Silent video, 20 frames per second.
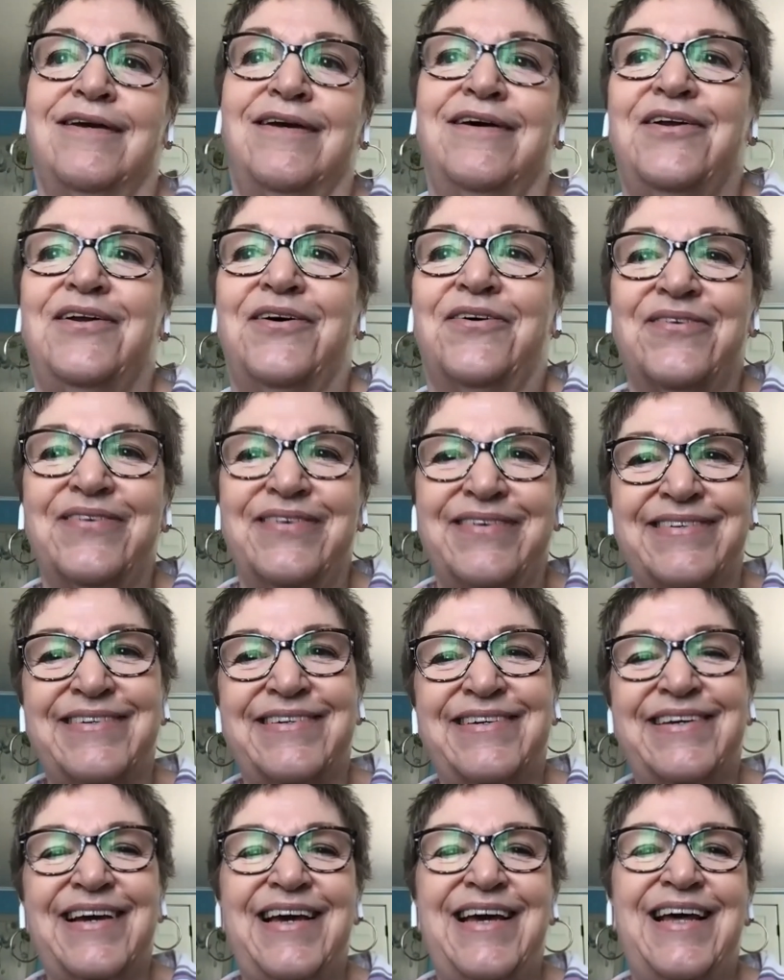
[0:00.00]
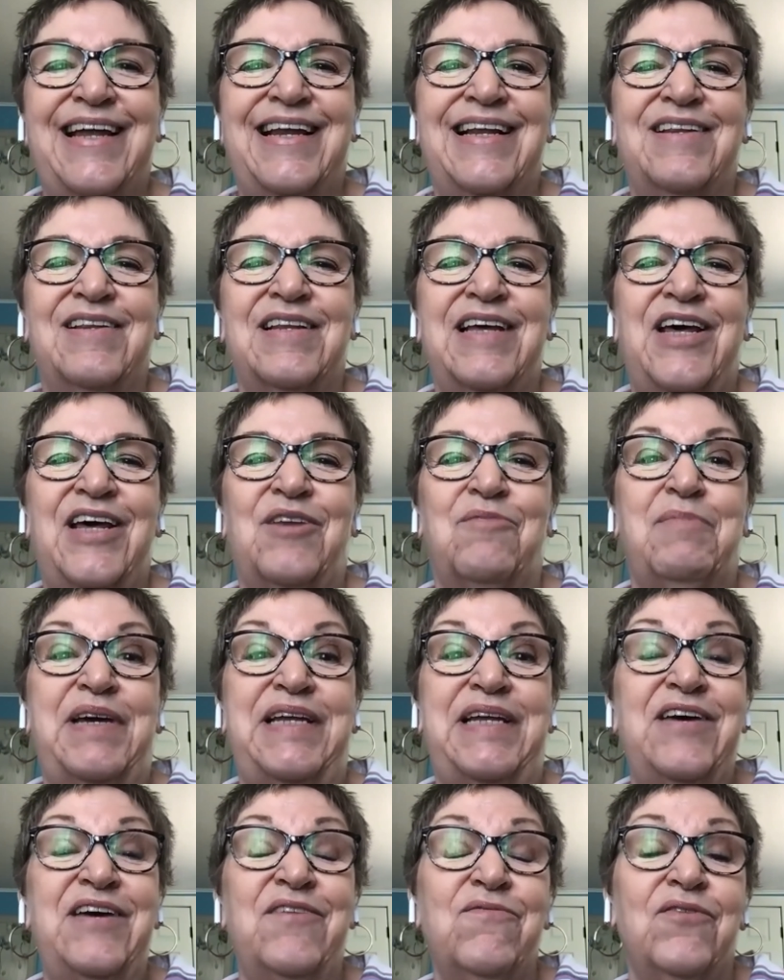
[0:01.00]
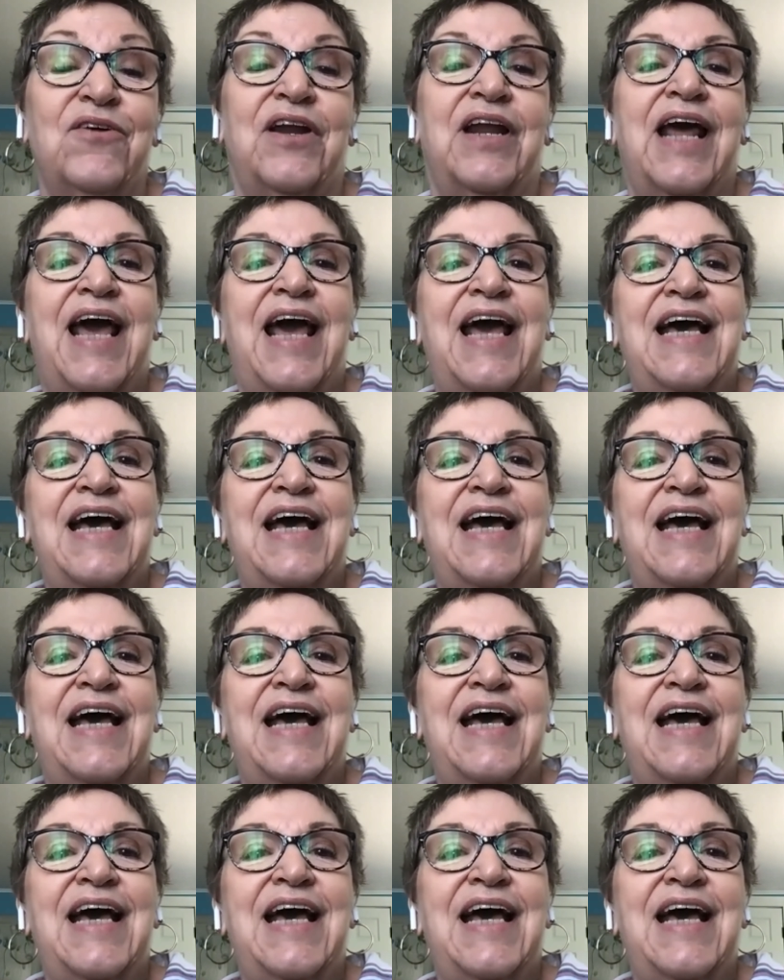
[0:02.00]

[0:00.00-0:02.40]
you know, it'll be different.